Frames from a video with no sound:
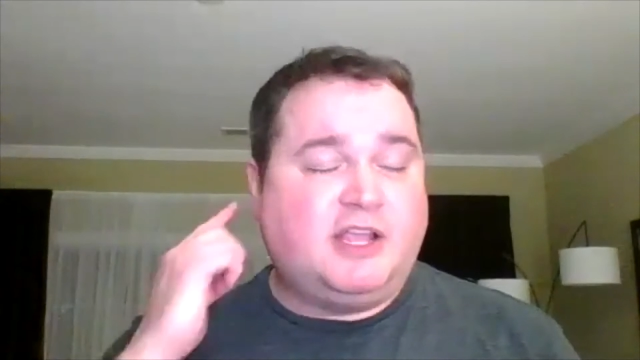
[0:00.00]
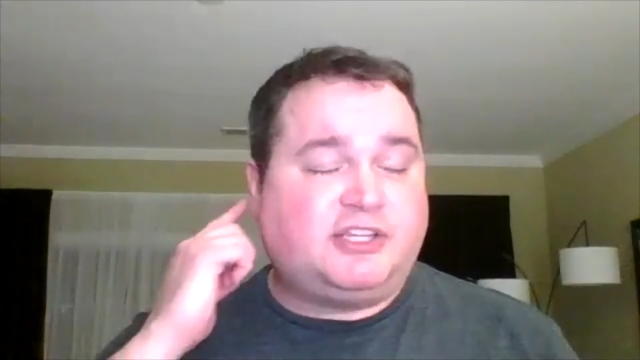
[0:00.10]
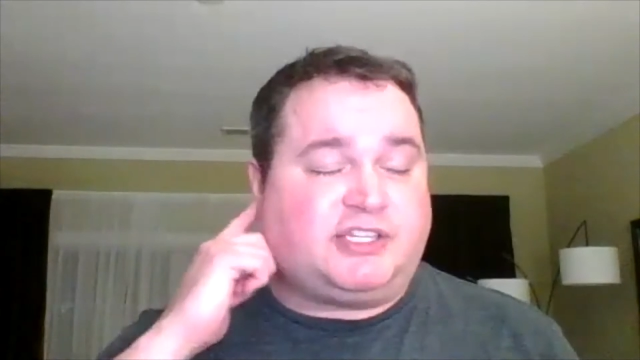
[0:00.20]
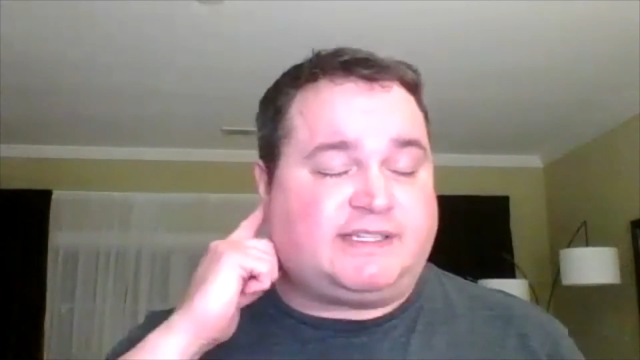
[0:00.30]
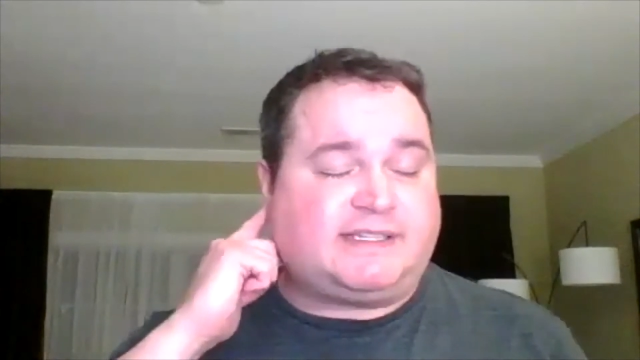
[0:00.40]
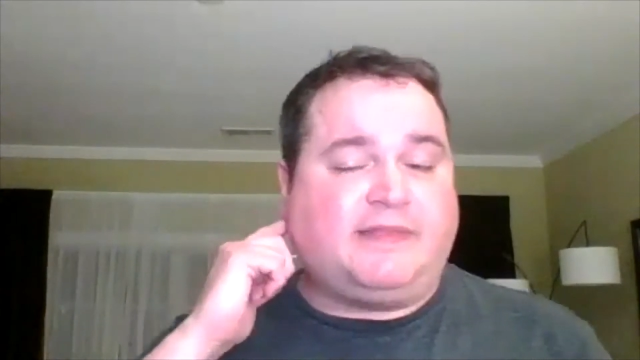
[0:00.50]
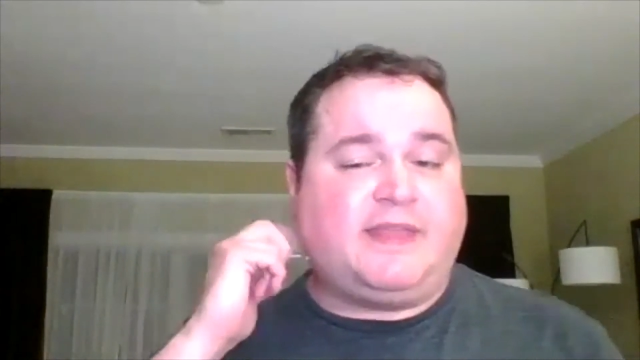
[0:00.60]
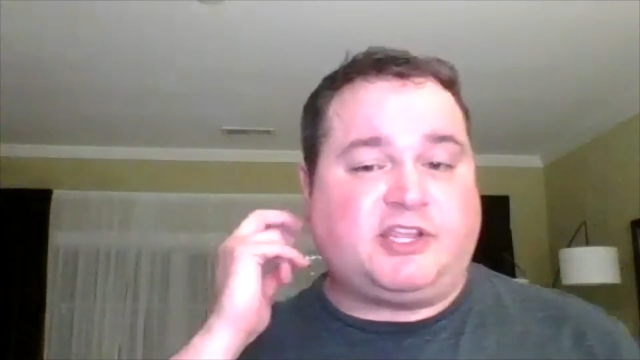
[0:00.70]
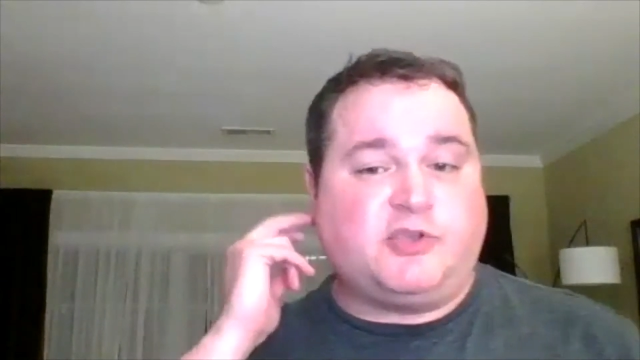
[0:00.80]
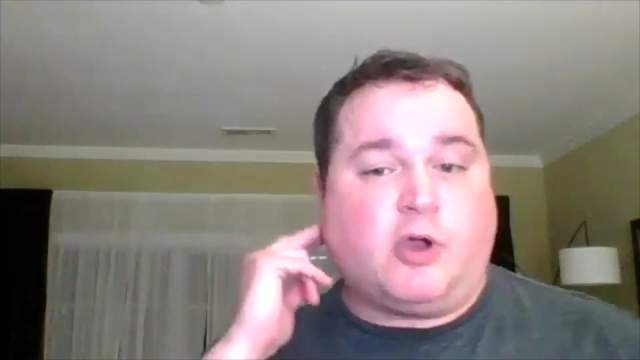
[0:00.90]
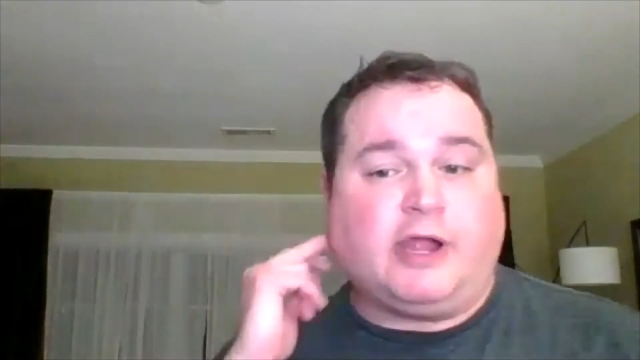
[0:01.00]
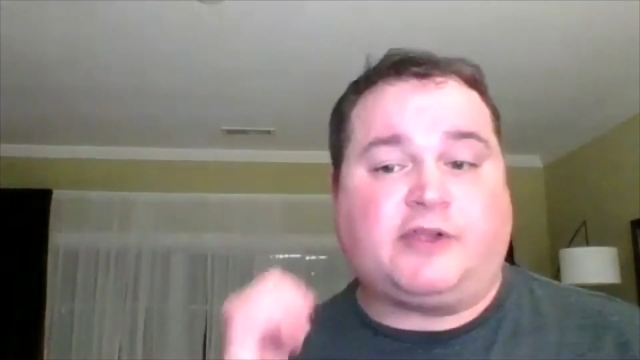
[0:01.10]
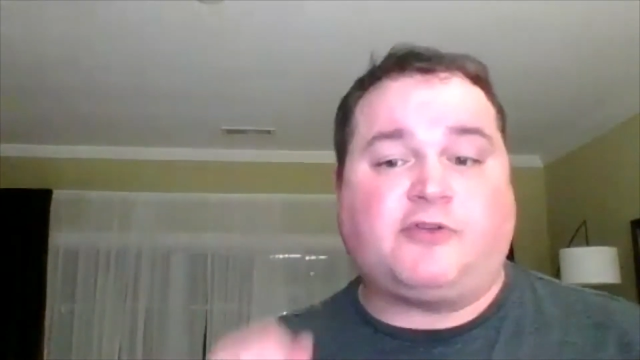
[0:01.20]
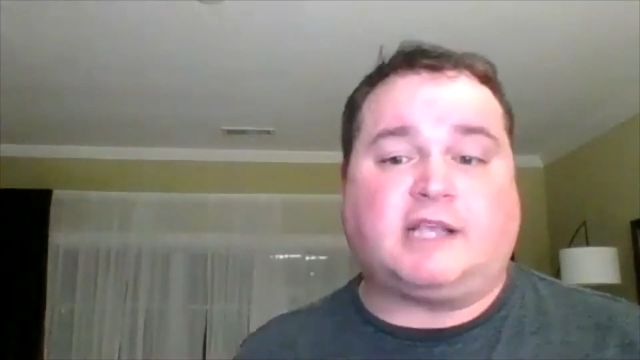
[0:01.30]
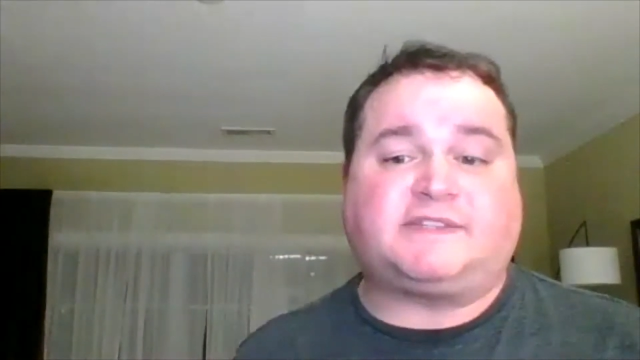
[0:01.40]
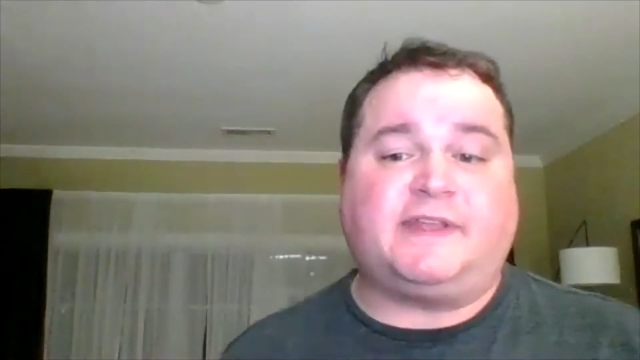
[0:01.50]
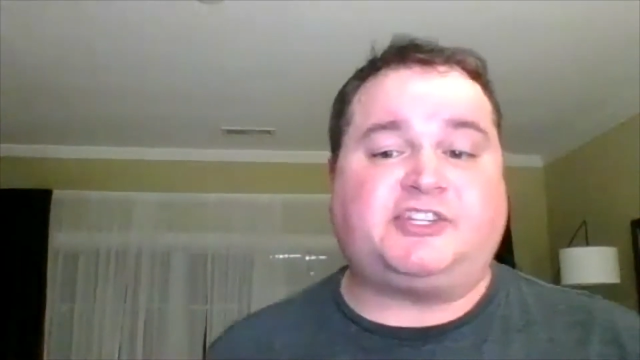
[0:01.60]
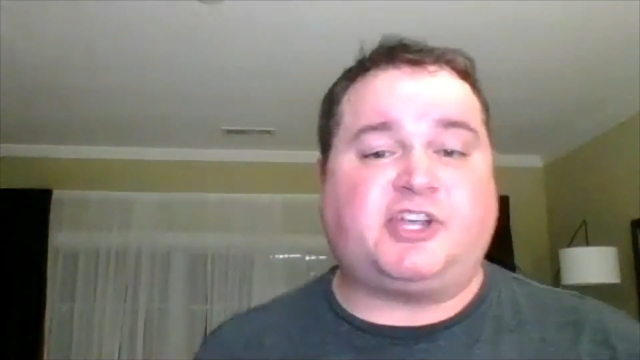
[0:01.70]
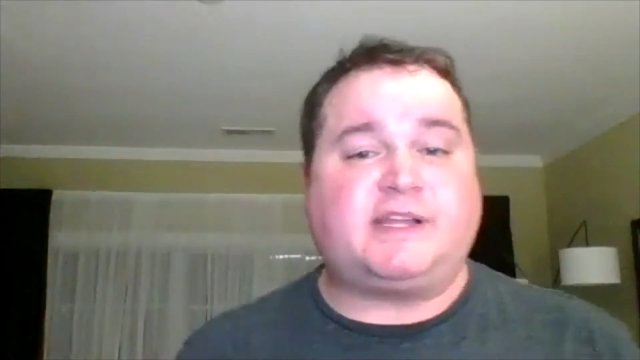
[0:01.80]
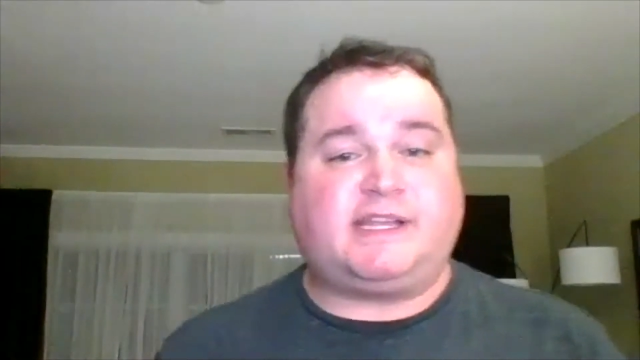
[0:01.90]
She said that you are a
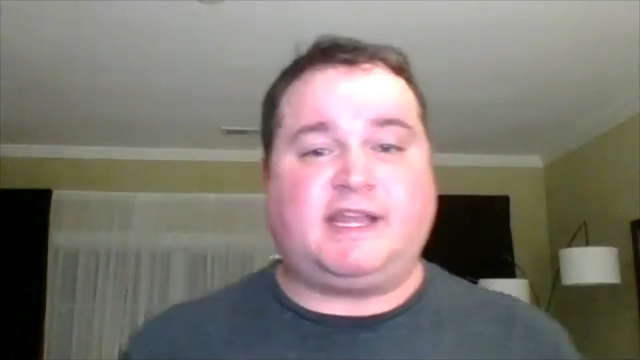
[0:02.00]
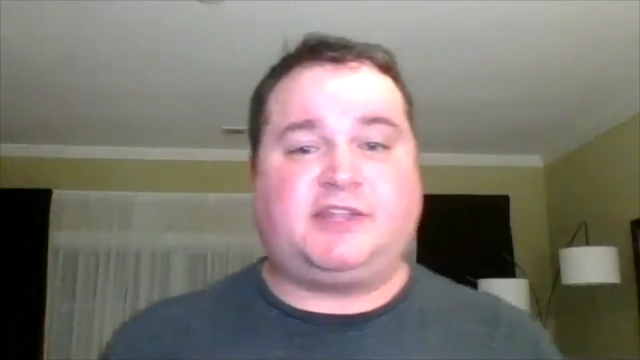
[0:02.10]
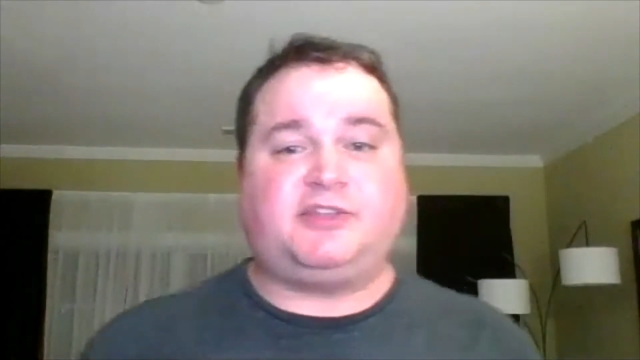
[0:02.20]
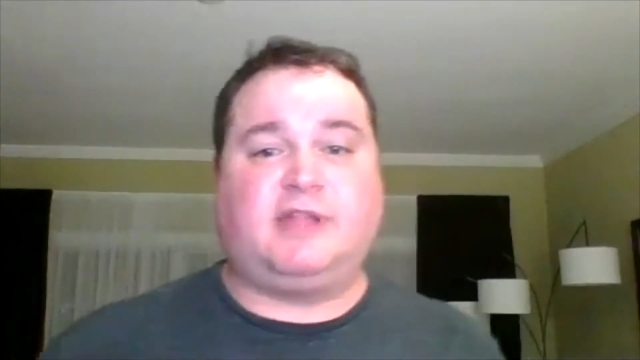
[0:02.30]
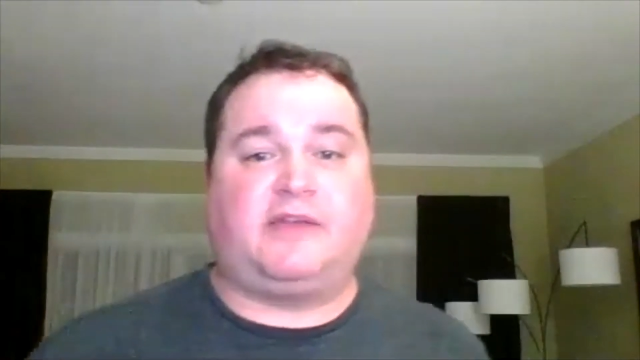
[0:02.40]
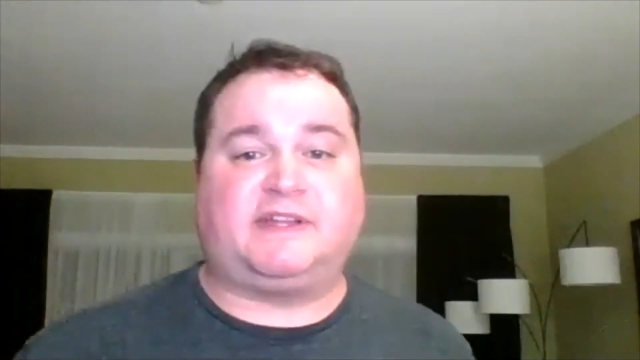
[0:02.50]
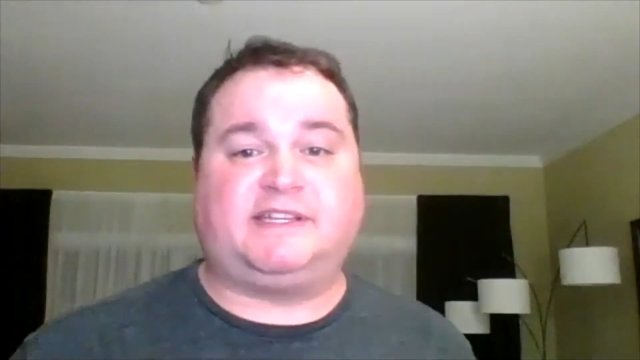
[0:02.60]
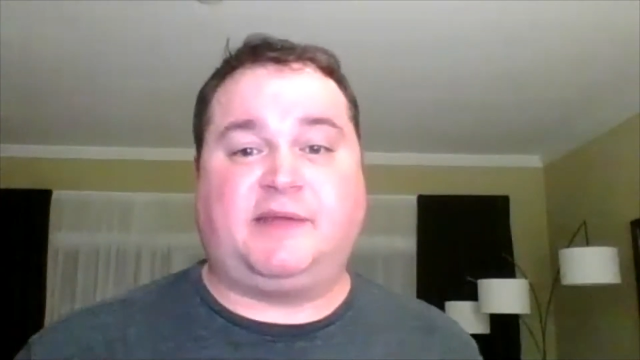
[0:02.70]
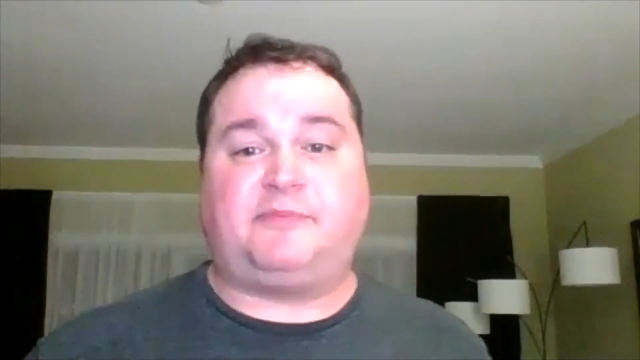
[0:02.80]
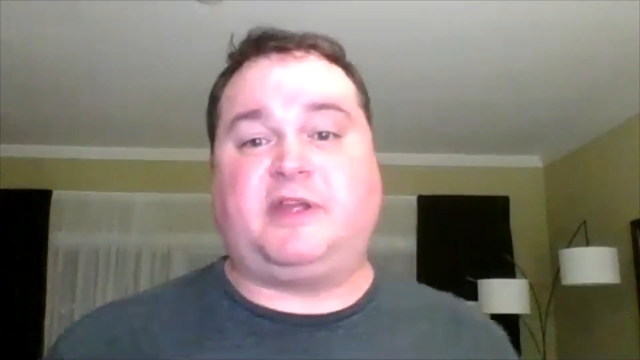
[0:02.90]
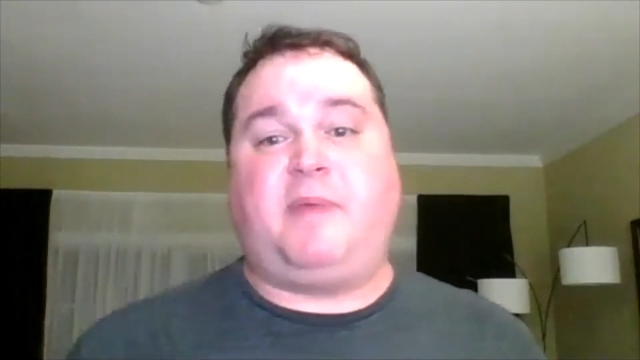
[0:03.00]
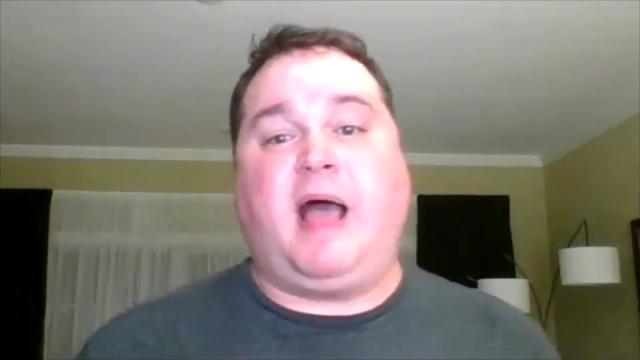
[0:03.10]
CrossFit junkie and you love contemporary